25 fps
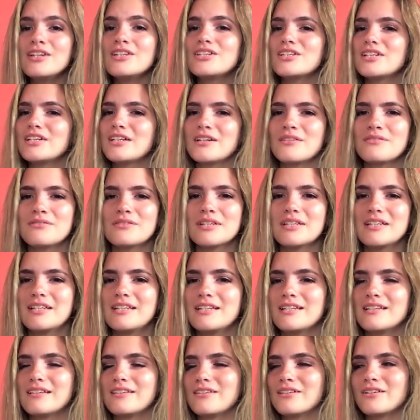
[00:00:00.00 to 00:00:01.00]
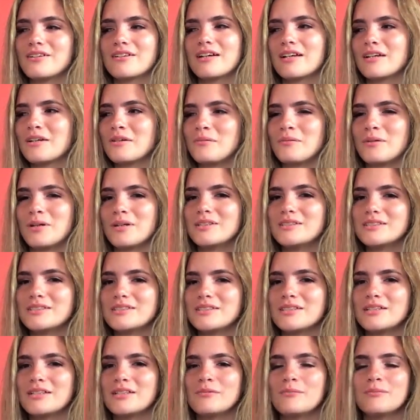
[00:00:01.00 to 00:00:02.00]
She definitely didn't look like a
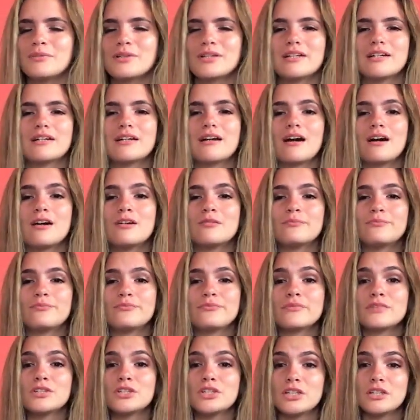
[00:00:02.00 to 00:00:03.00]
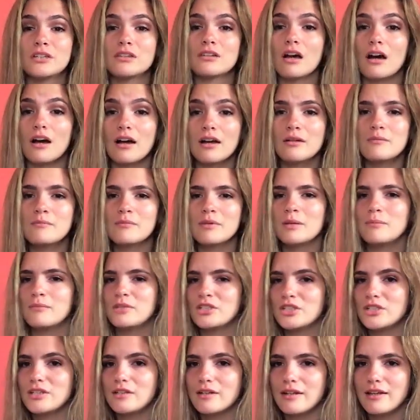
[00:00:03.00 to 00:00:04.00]
monster, but she thought maybe
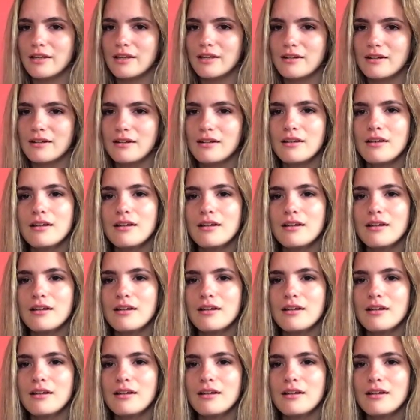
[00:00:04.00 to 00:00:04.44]
she did.